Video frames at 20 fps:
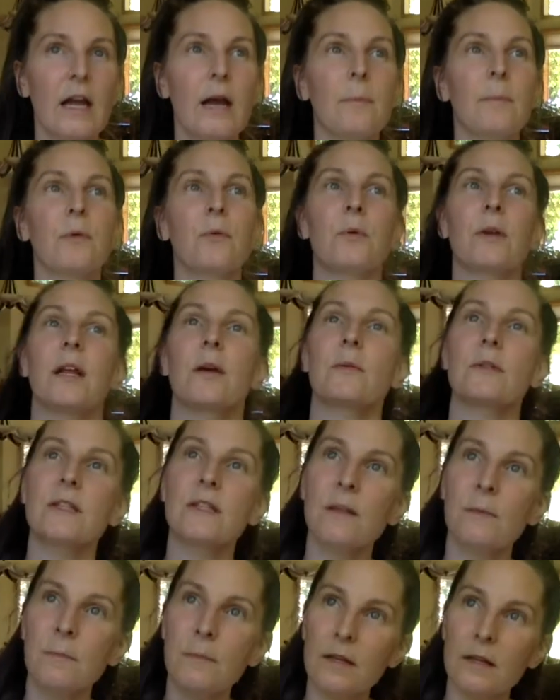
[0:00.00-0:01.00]
But when I was in
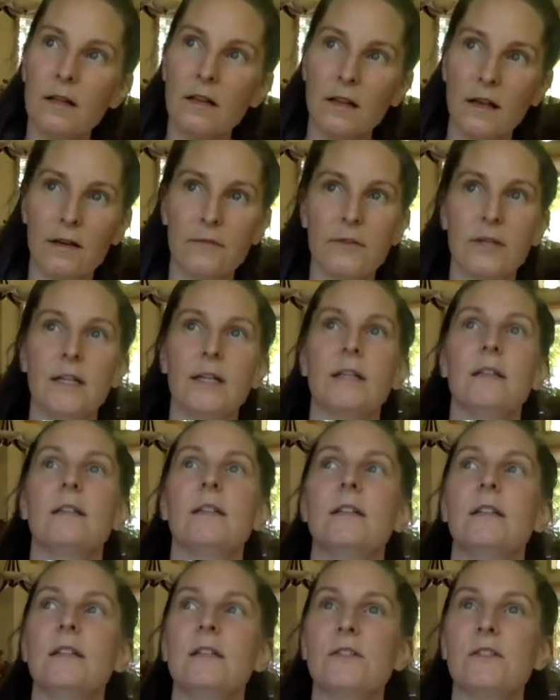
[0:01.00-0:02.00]
the middle of it,
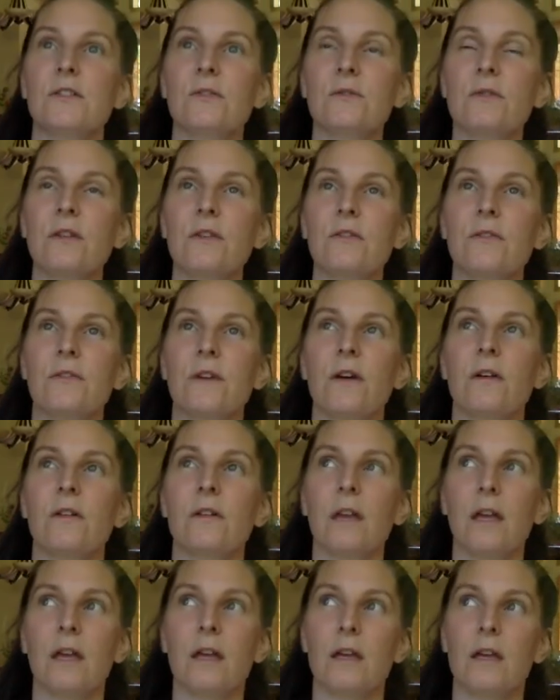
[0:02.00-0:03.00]
it certainly felt
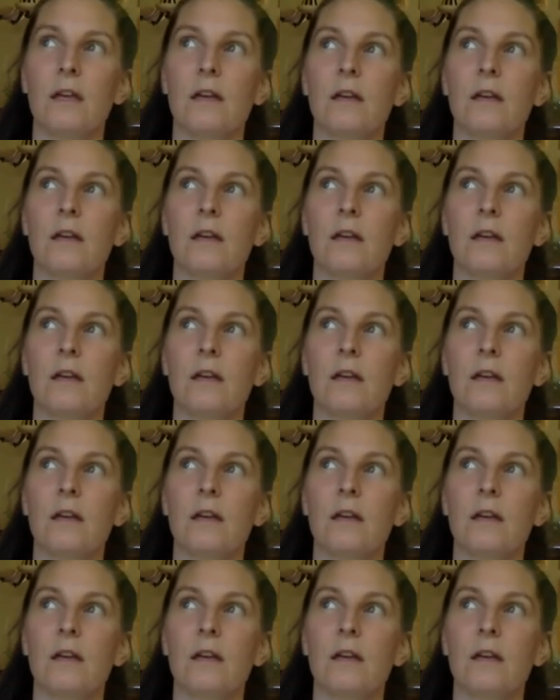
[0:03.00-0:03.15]
like